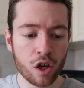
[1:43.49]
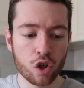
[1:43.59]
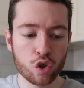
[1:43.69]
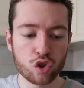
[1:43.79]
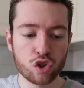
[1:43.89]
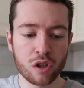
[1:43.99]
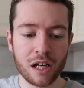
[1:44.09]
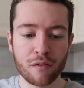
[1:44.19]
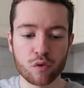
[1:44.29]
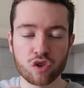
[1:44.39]
your sugar
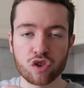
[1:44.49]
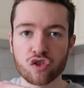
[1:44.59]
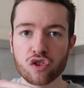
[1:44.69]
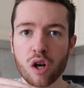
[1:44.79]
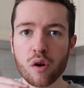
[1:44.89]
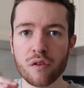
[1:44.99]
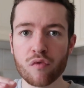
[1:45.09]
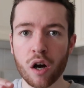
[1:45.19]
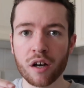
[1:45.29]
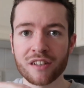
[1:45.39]
levels just slowly
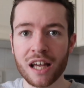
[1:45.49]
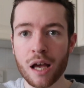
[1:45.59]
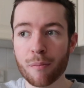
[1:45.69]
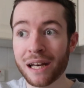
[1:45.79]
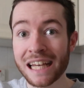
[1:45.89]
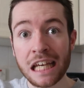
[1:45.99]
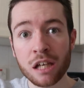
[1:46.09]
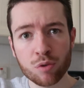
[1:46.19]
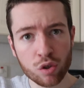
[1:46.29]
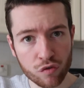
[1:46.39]
rise, but it
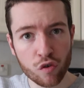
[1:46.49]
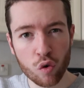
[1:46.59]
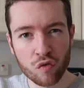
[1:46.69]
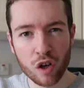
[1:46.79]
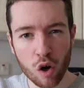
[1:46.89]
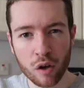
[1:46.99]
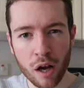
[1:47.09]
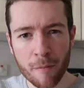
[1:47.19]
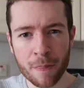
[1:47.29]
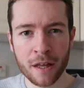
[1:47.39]
keeps you full for longer.